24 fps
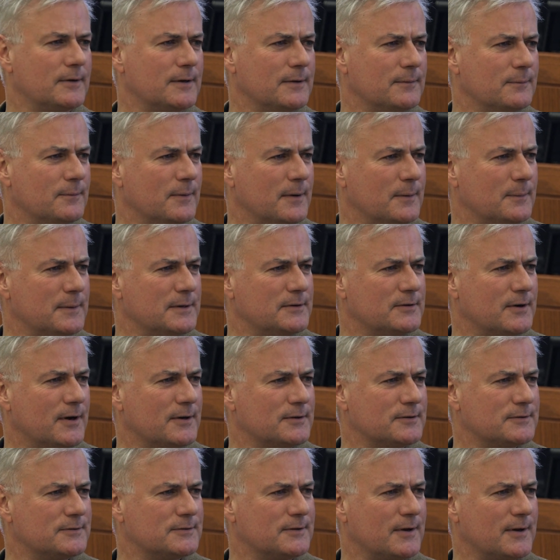What do we
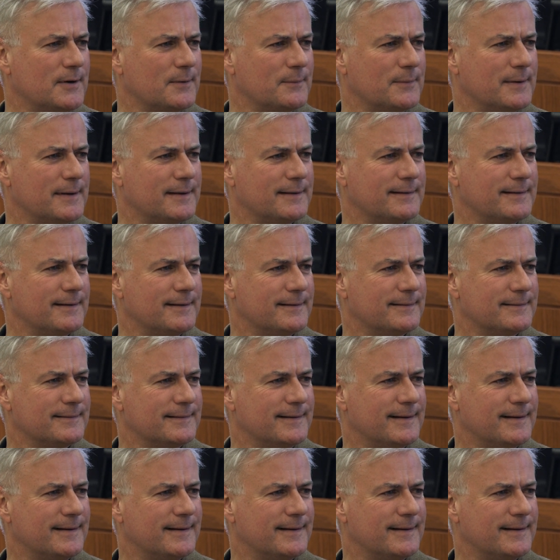charge at startup weekend now?